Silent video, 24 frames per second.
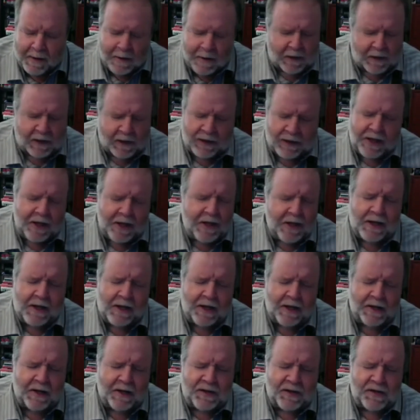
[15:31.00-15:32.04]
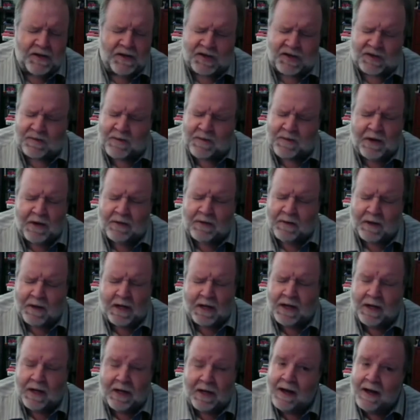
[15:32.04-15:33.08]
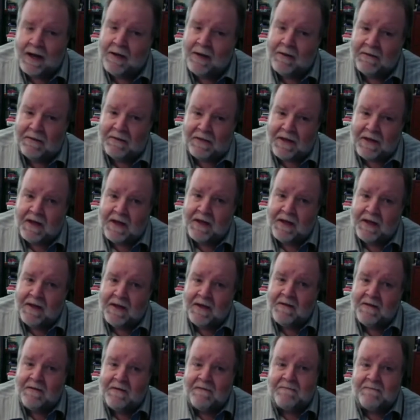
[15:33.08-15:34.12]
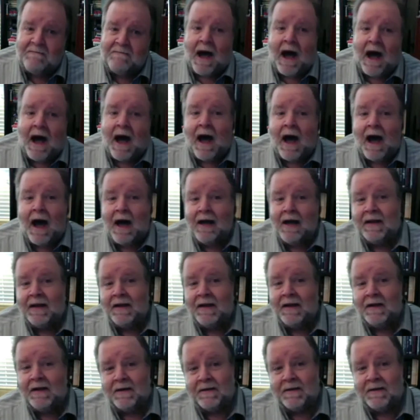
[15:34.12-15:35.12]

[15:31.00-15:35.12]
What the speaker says: clean in spirit and healthy of mind,